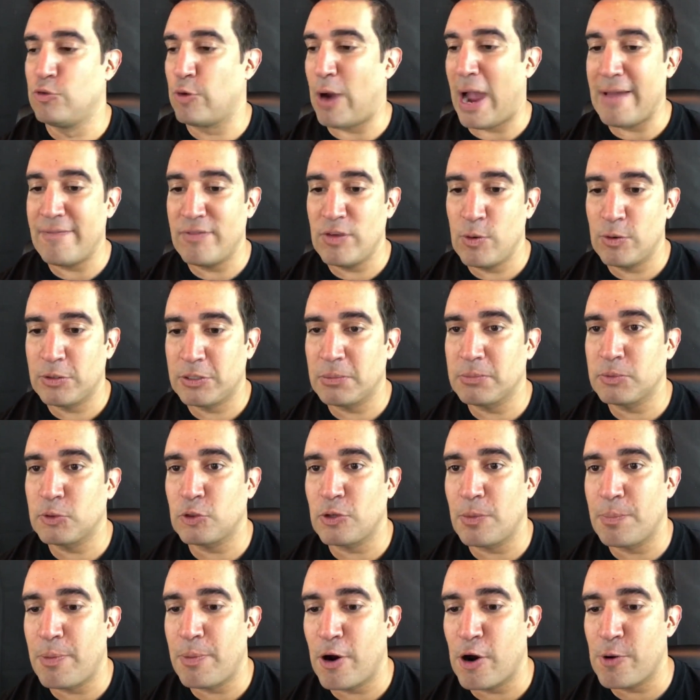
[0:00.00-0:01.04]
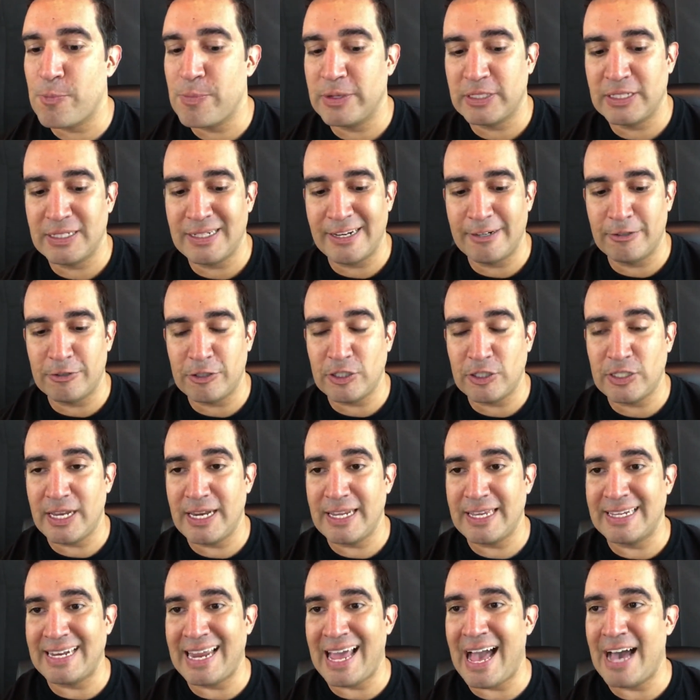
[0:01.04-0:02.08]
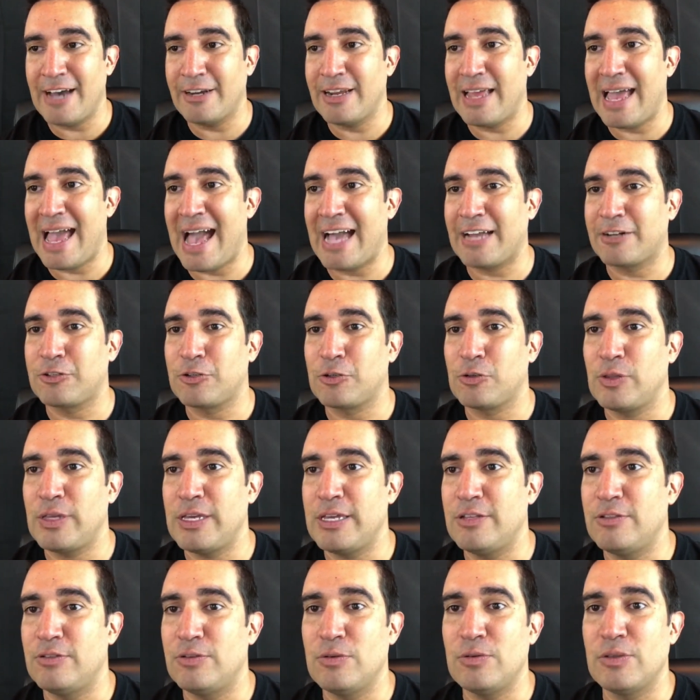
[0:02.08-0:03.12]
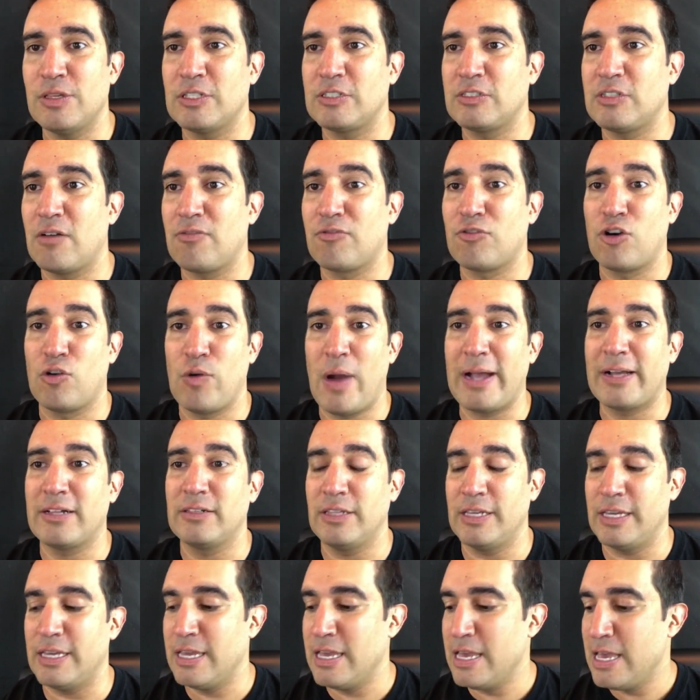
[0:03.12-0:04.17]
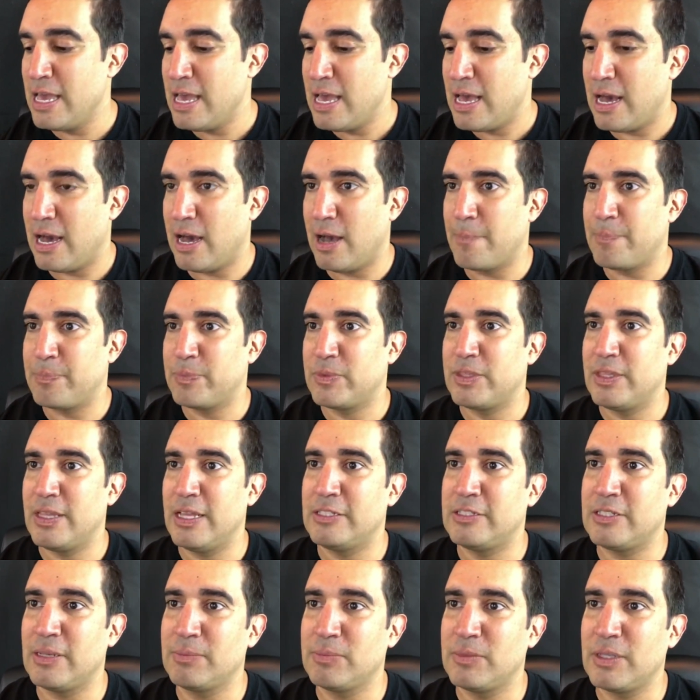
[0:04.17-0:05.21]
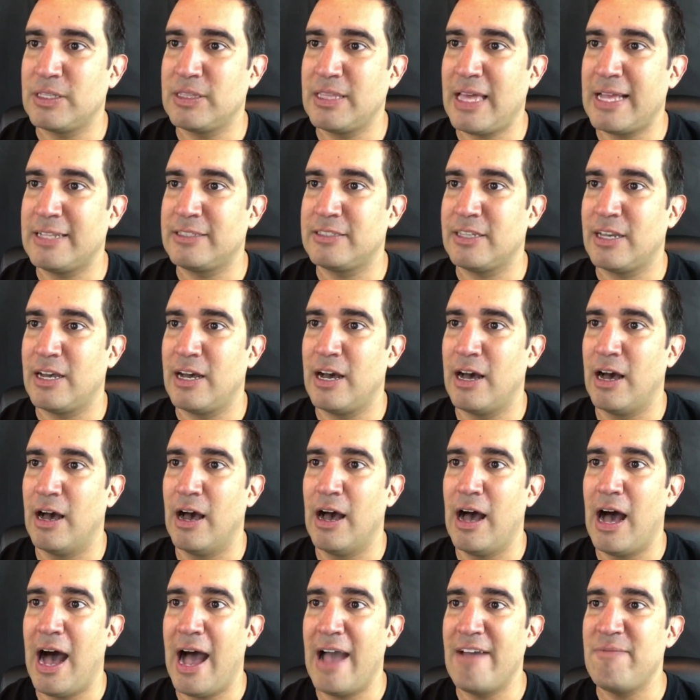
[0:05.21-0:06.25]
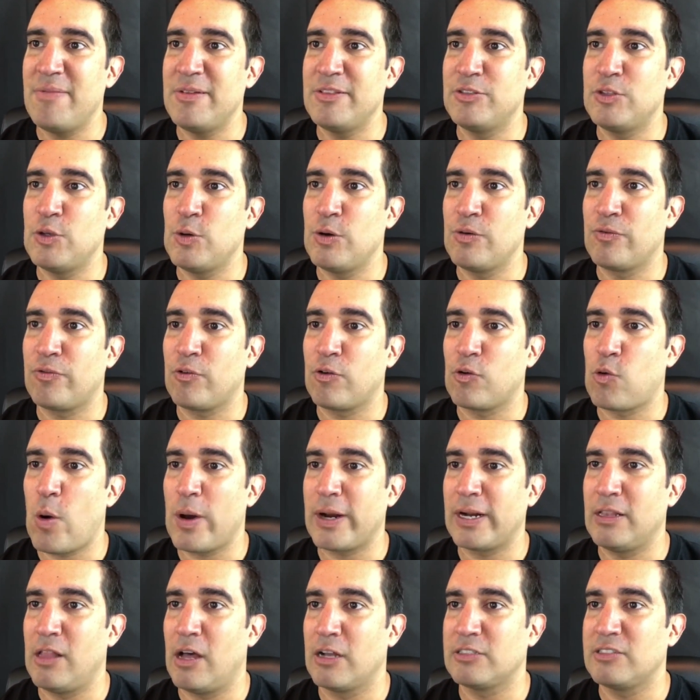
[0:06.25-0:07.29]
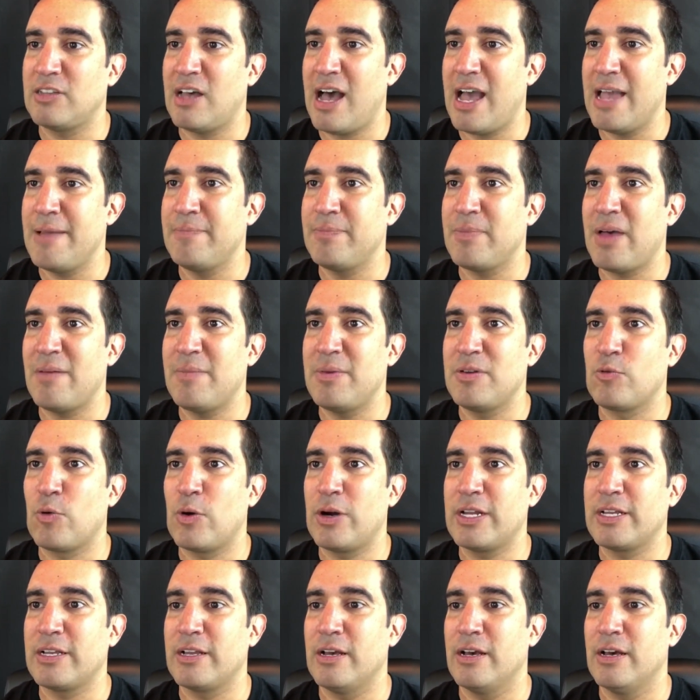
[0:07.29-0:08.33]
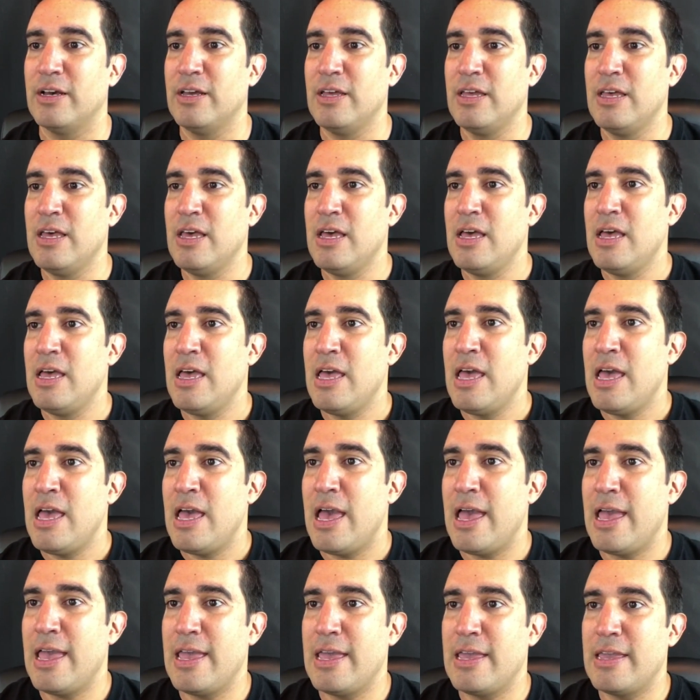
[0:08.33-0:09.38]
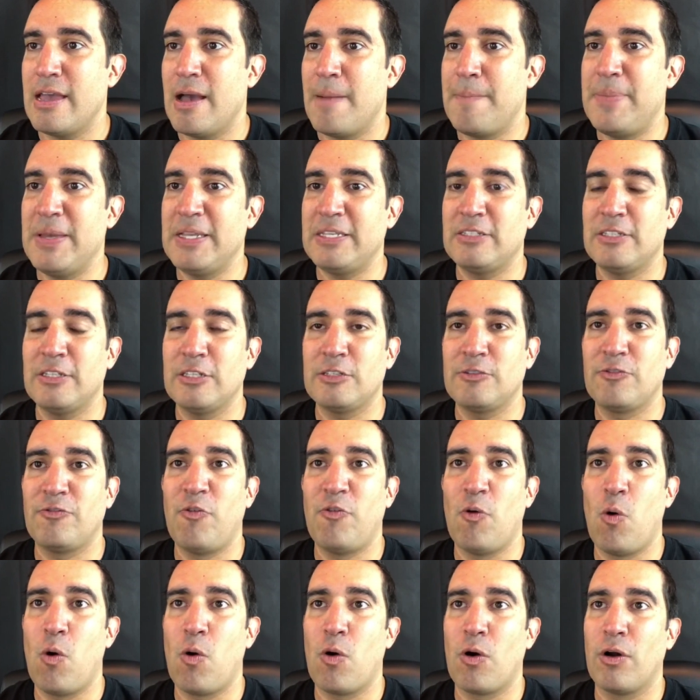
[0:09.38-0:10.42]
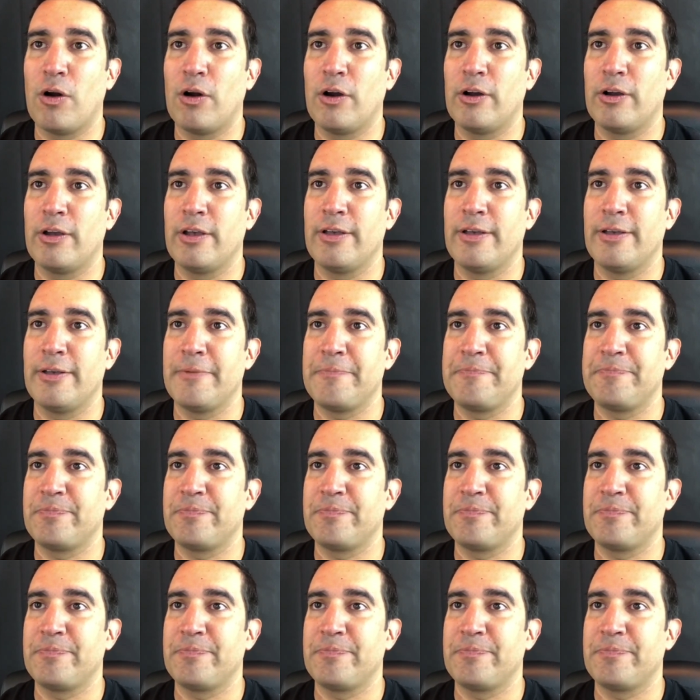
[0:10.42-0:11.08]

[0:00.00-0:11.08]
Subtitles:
drive you with some sort of purpose and understanding on how to actually do this stuff correctly. It's something that I've been doing for quite a long time. I've been running a business for